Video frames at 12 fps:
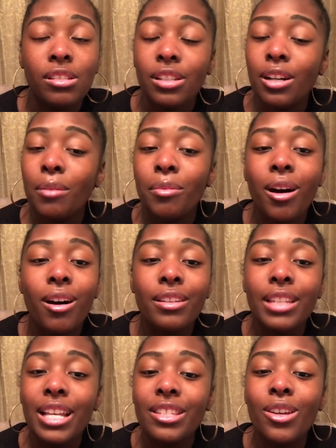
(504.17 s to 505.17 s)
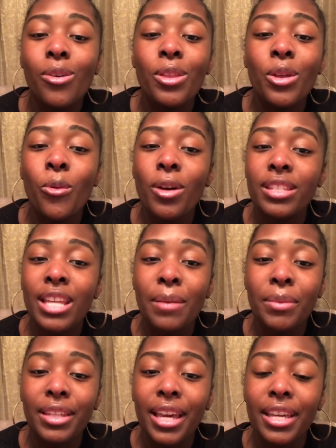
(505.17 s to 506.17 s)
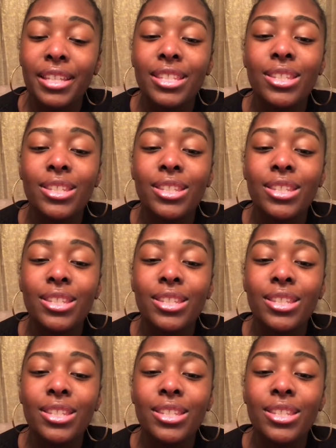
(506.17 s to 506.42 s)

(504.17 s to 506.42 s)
up all night to only 1 time a night.